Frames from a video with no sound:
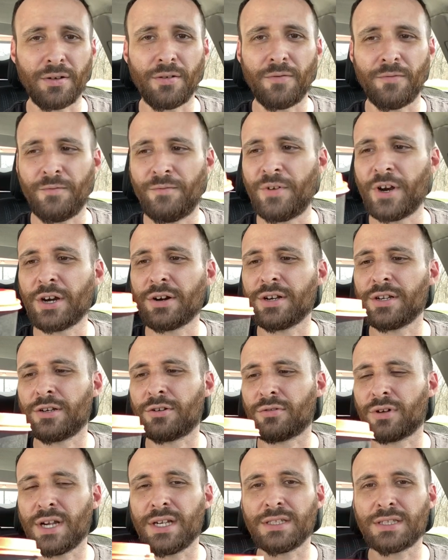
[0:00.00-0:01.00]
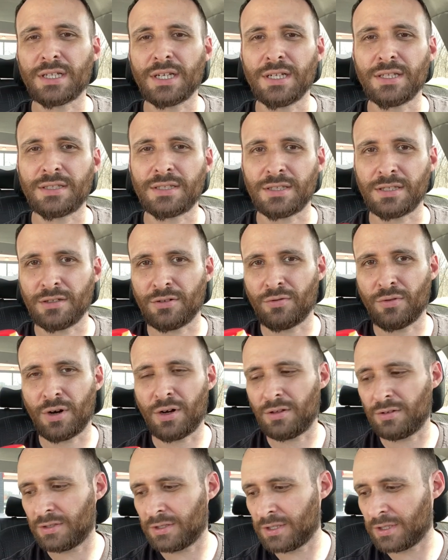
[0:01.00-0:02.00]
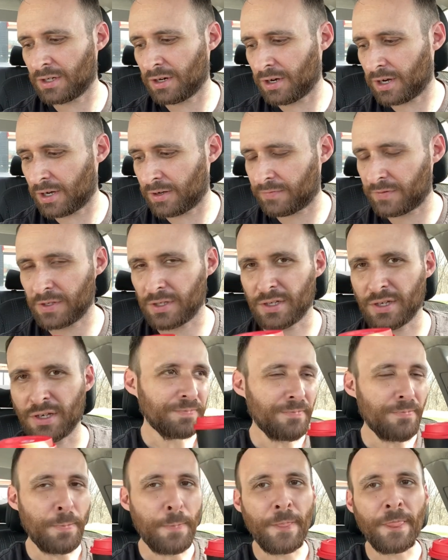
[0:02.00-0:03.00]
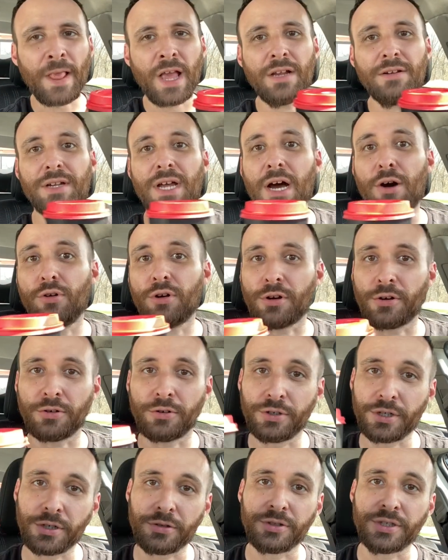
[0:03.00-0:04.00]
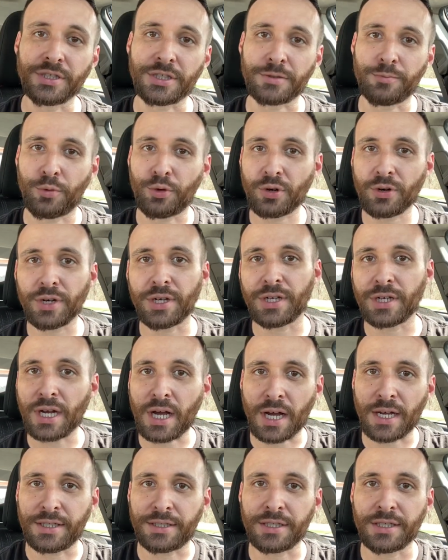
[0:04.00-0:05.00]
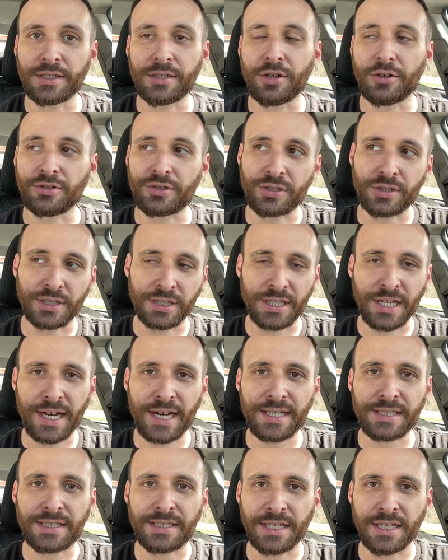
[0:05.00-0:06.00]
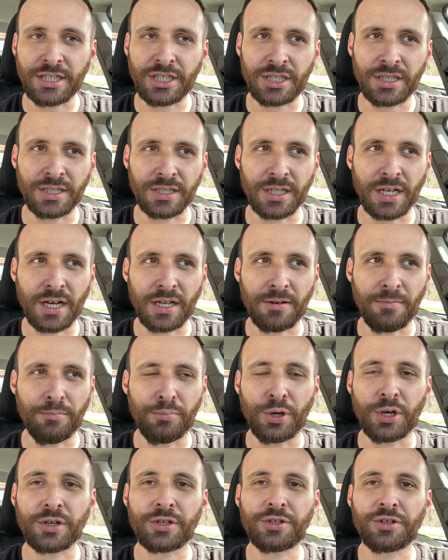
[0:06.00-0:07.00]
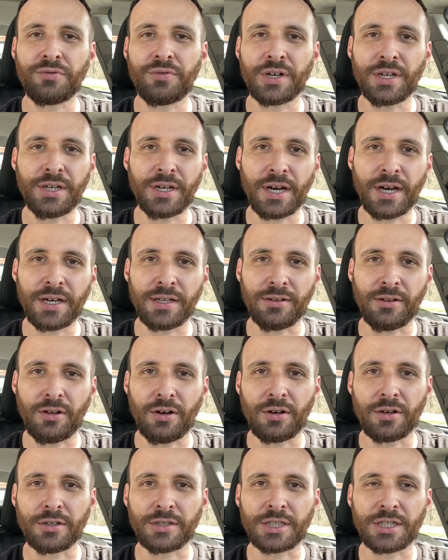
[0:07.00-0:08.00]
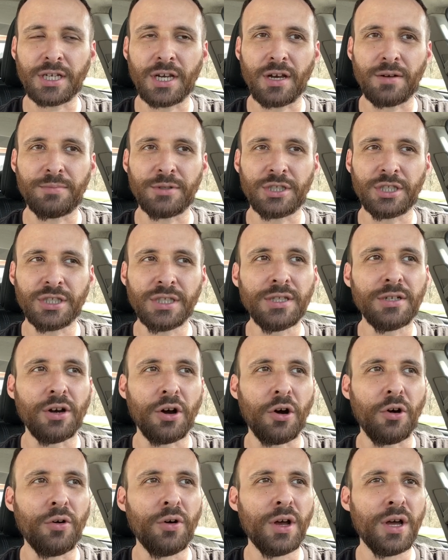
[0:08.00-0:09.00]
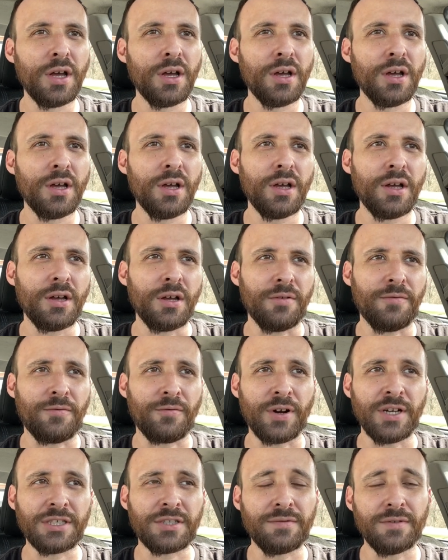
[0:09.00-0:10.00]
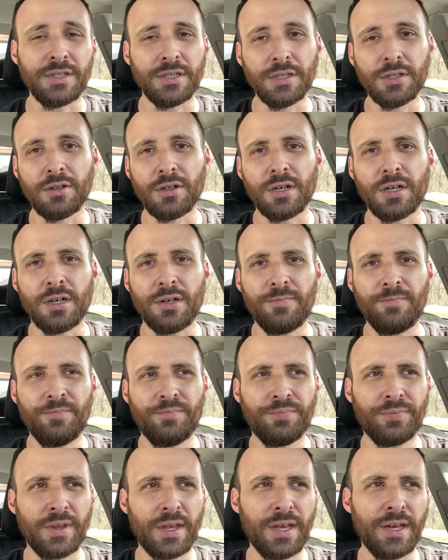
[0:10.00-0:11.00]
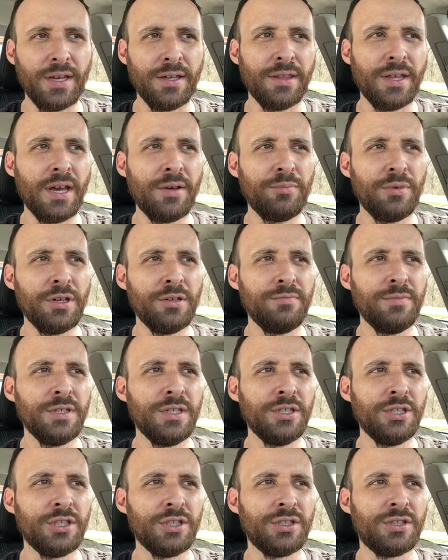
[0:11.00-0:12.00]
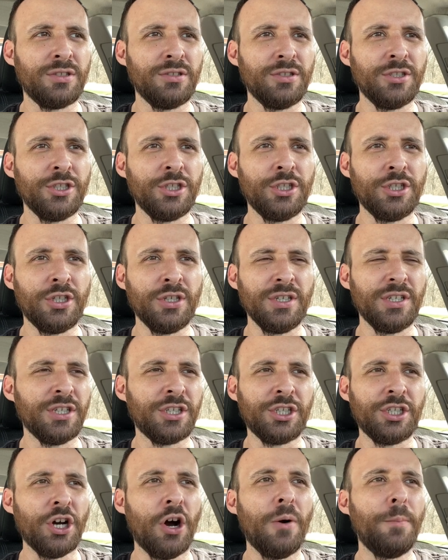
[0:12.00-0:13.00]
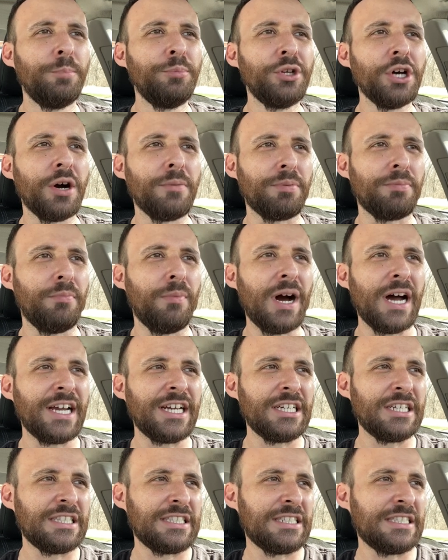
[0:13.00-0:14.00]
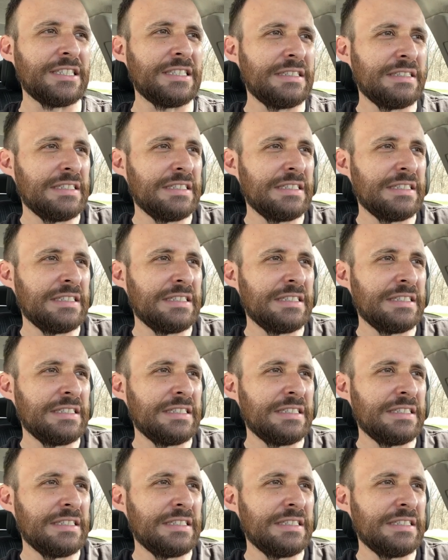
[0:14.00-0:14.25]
very great tasting quality coffee. Now, earlier this morning, I did go to the gas station and got a $1.29 large cappuccino, French vanilla, and that made me just, it gummed up my